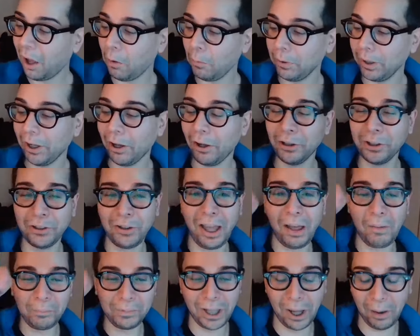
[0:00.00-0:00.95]
We also
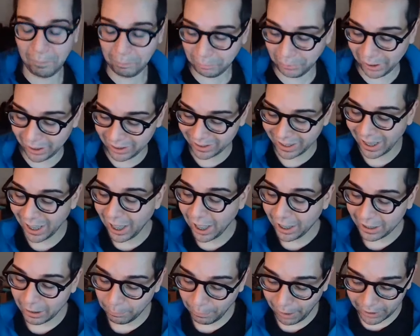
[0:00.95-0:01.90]
have Temperance.
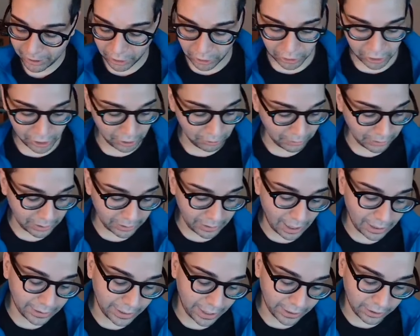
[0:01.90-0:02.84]
The message here is to
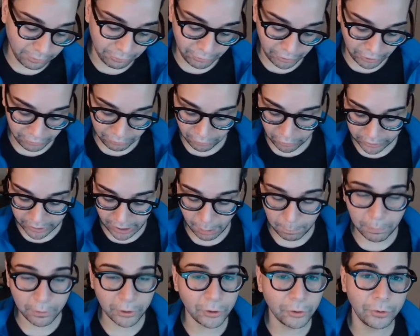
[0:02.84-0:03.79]
not take the very first
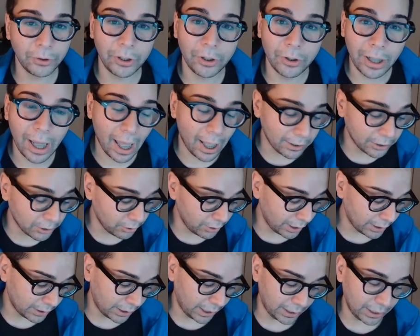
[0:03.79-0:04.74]
opportunity you get. So
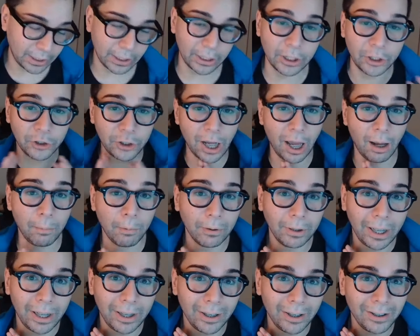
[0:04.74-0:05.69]
let's say this is job
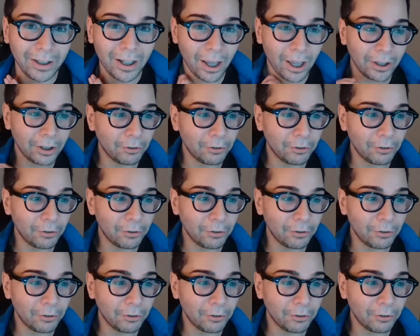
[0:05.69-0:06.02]
related.